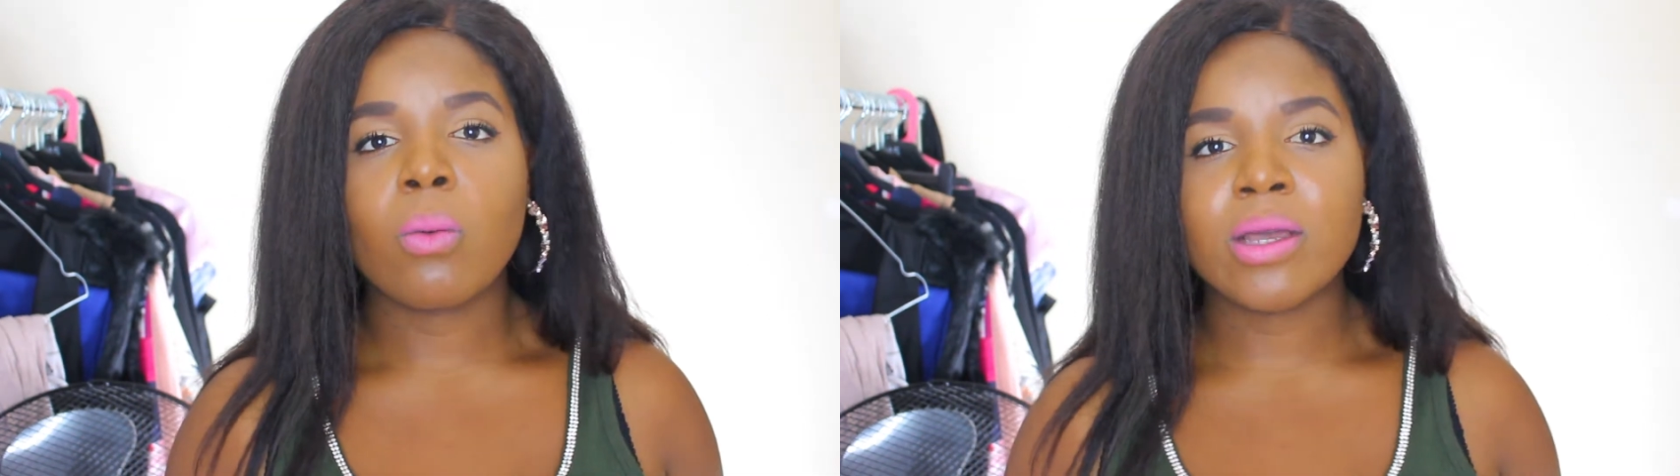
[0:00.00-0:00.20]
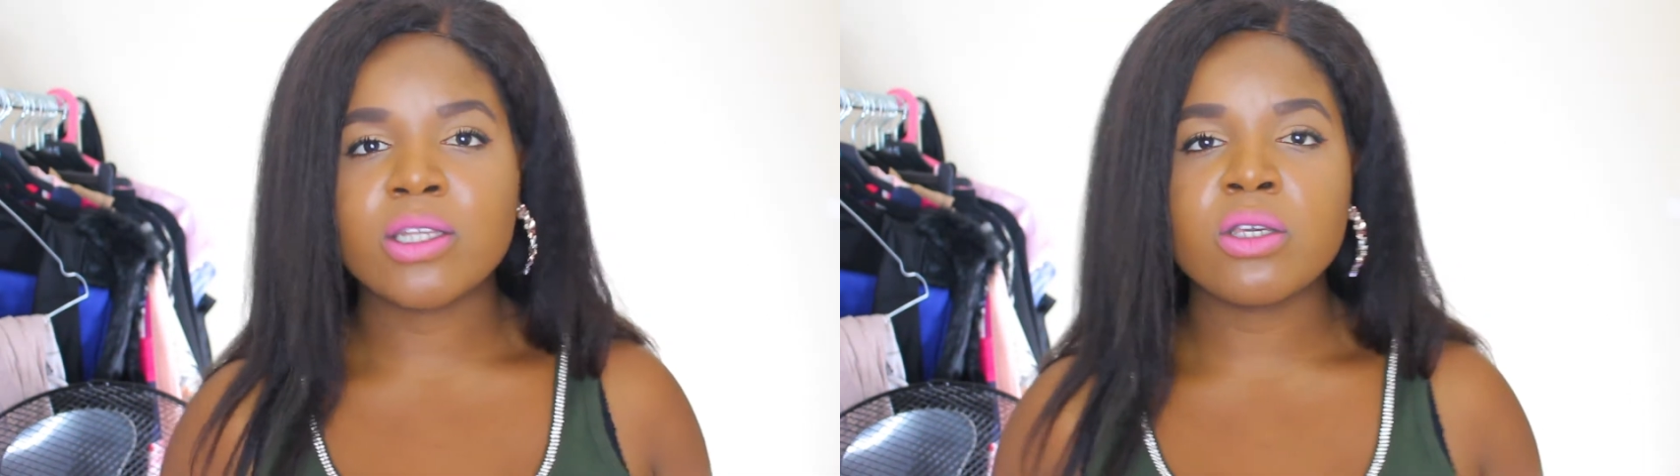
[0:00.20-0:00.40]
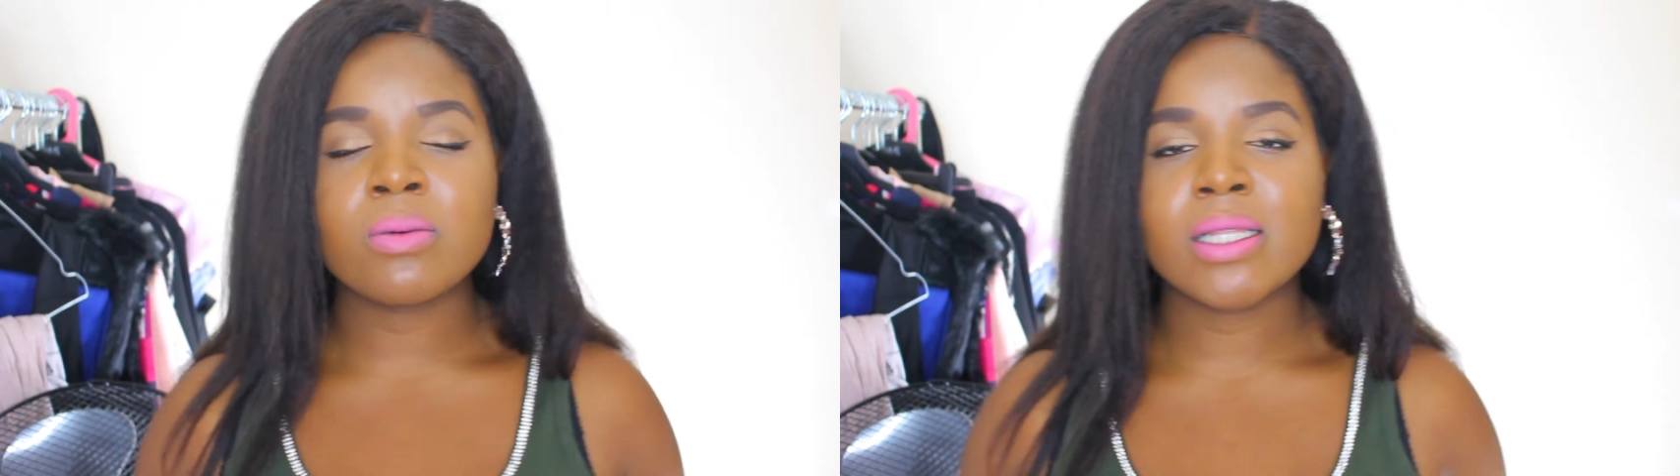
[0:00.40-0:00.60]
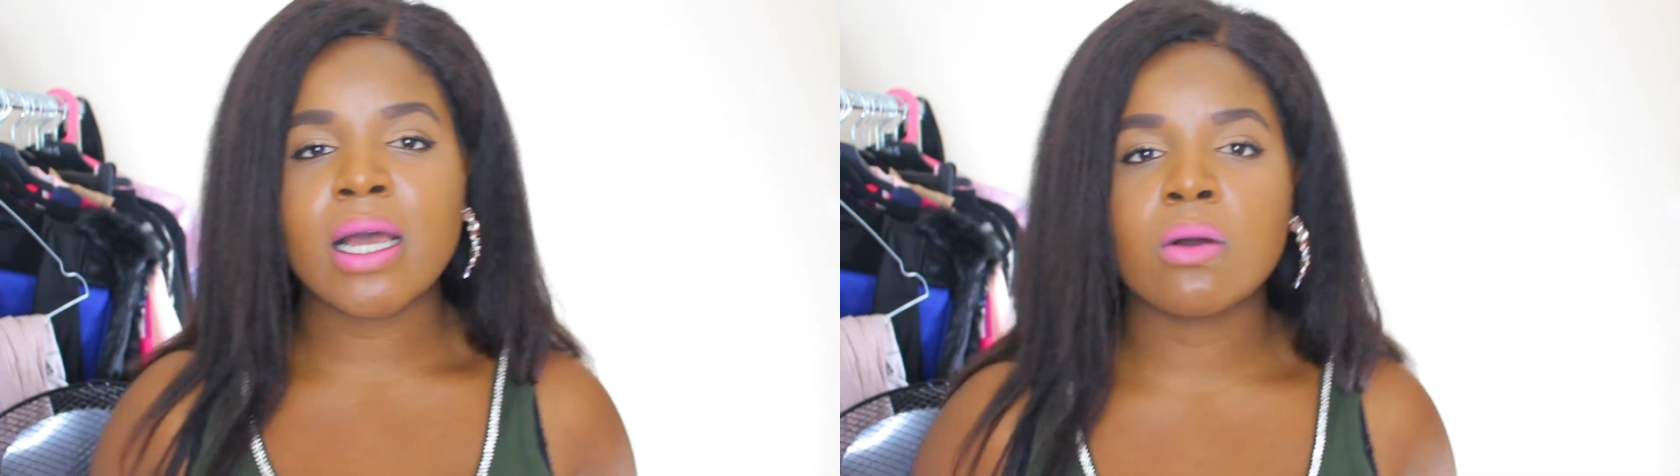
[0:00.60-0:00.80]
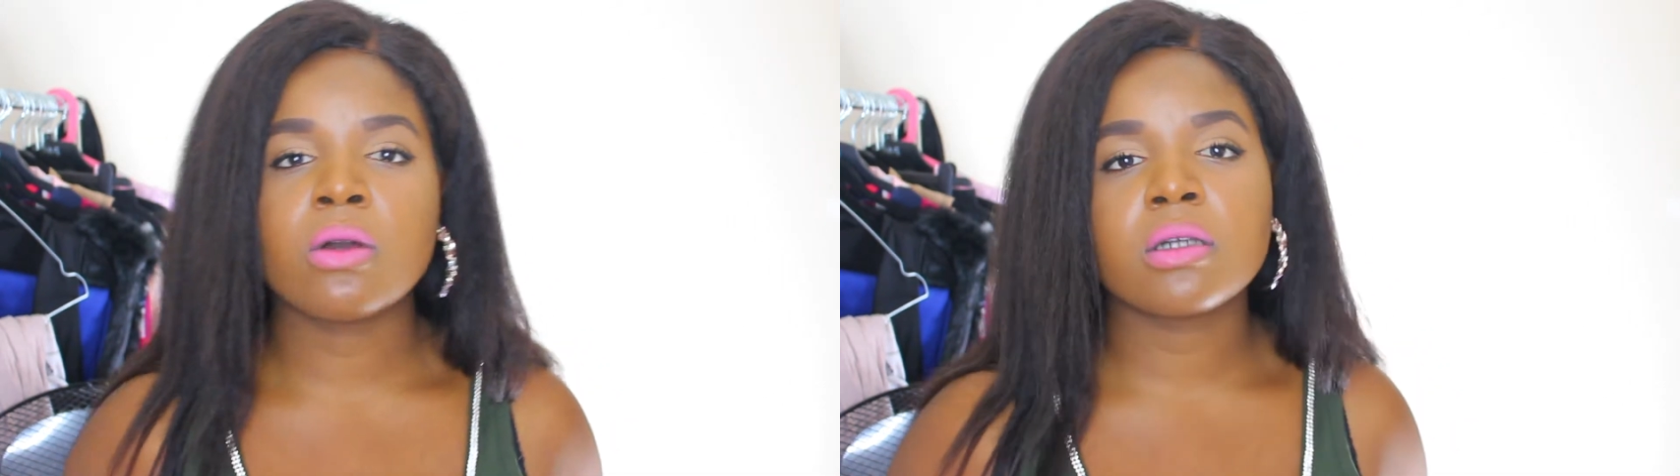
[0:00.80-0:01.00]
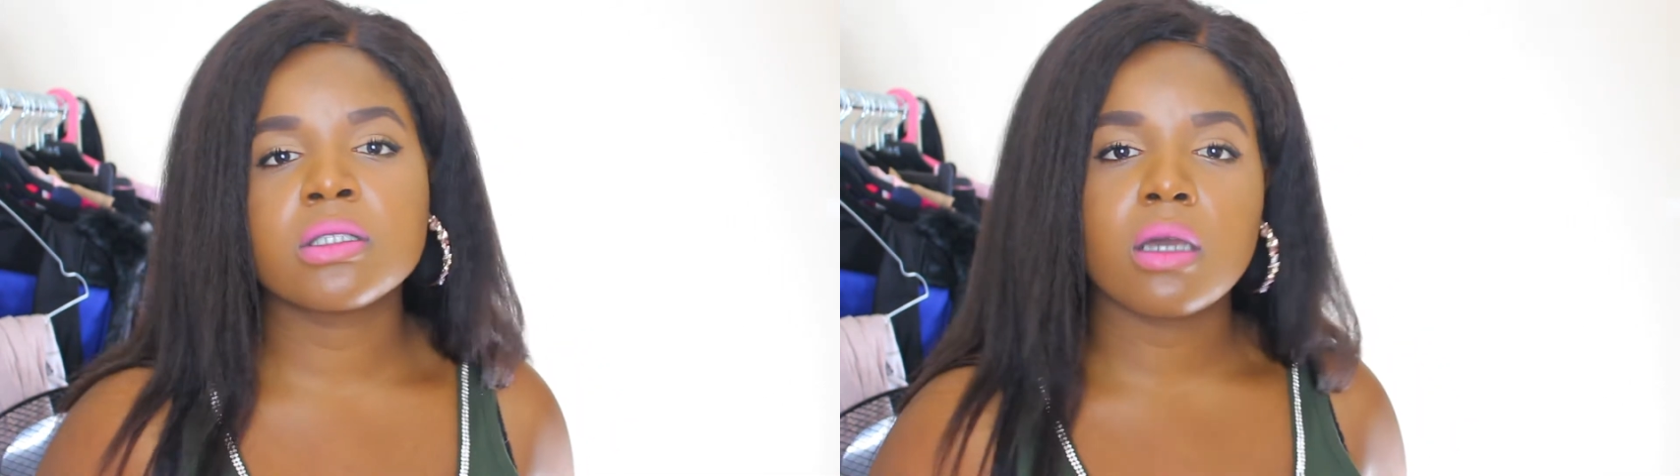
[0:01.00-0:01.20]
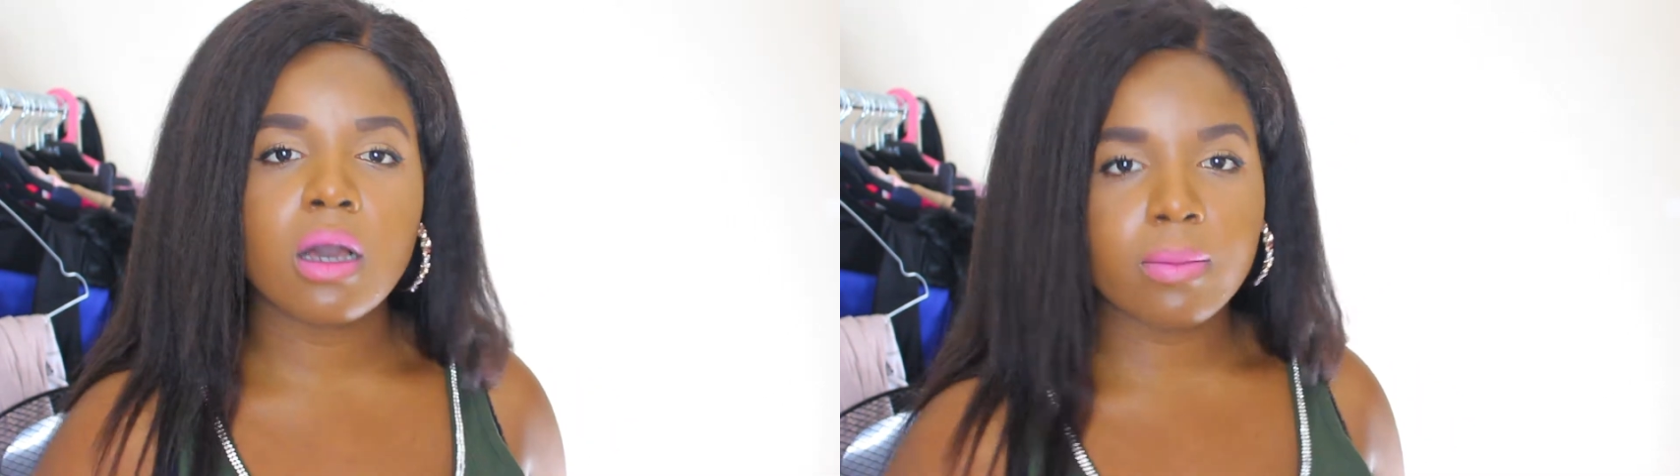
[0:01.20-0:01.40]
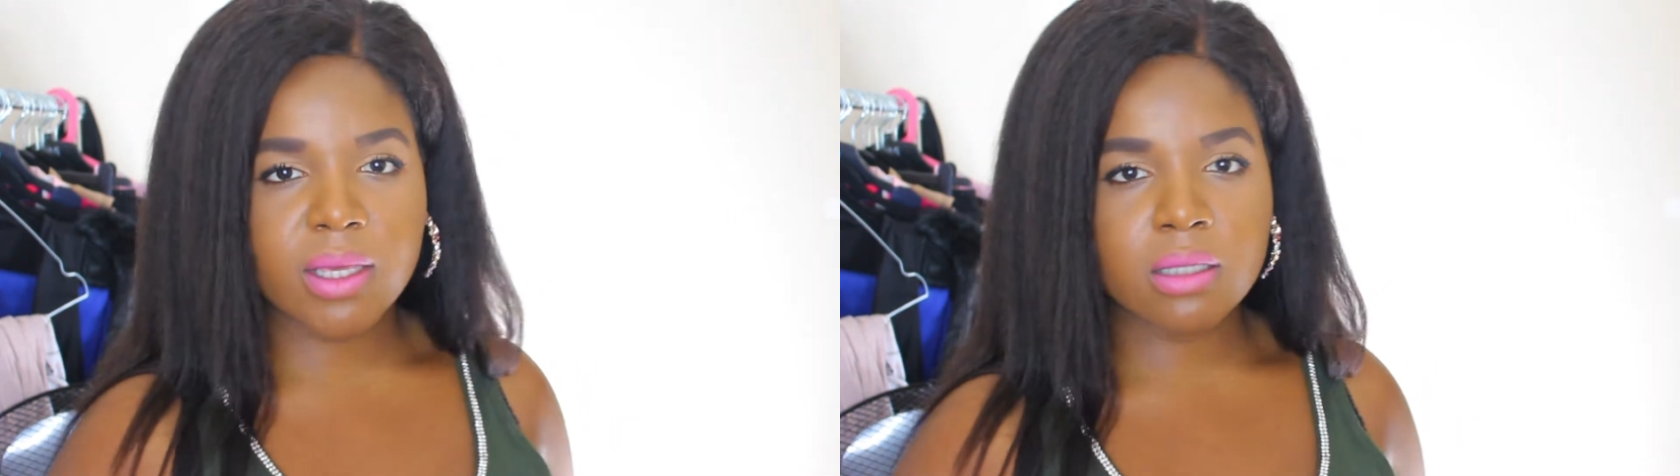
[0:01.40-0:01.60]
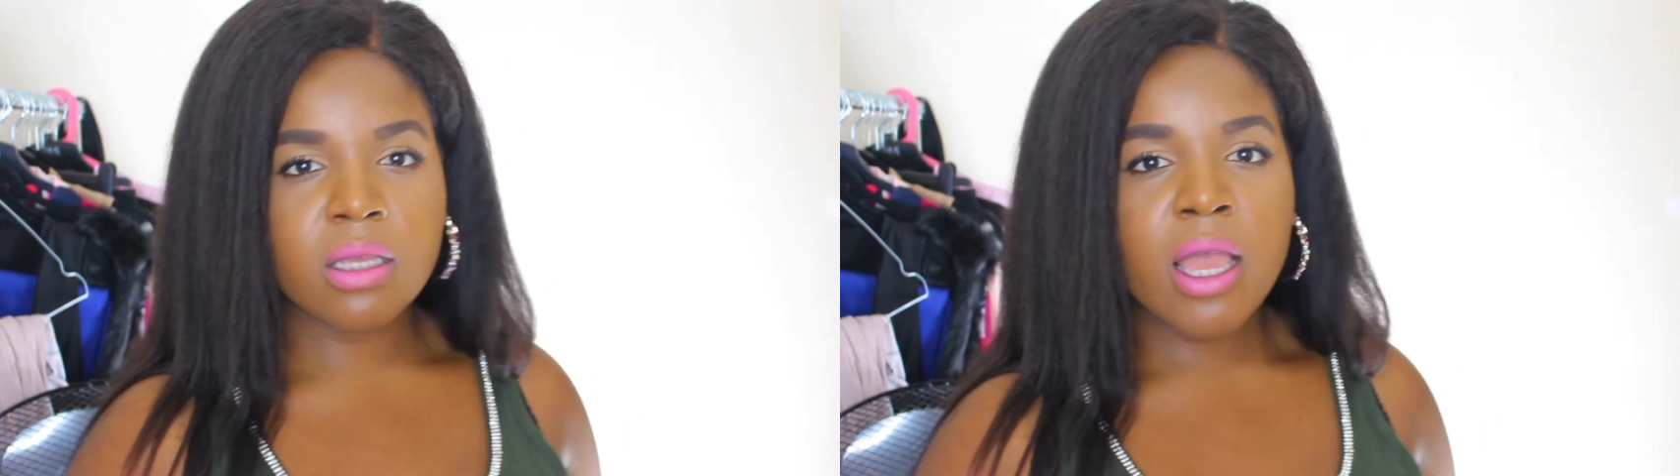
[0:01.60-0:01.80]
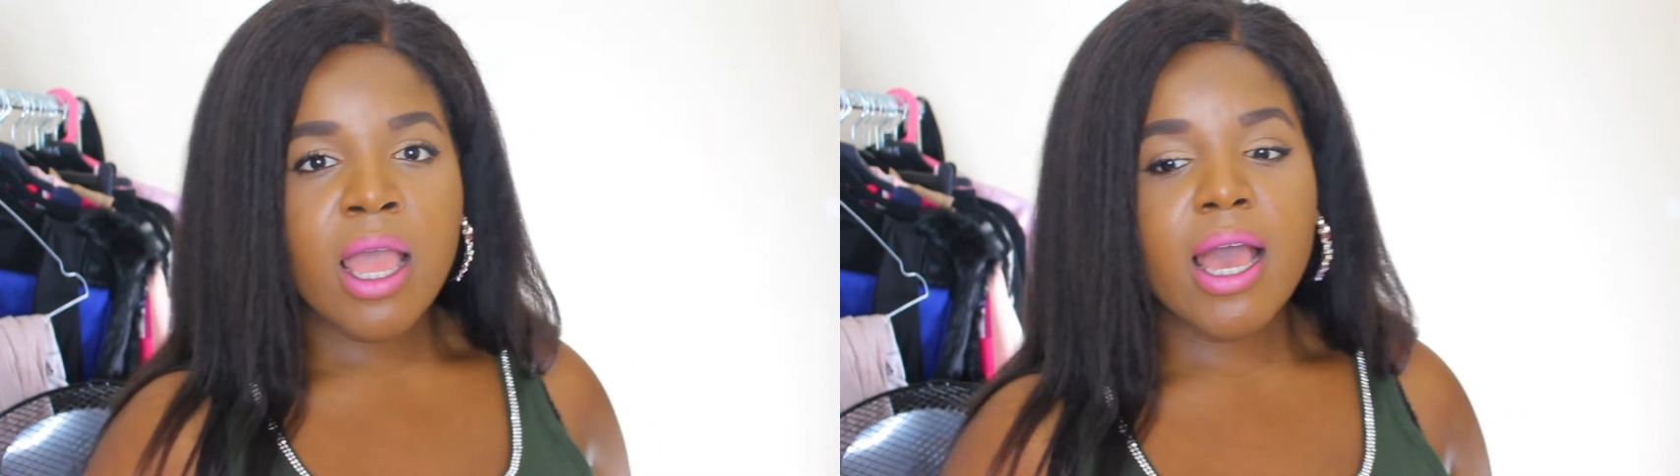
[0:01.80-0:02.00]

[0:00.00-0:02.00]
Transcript: when you allow God to come in,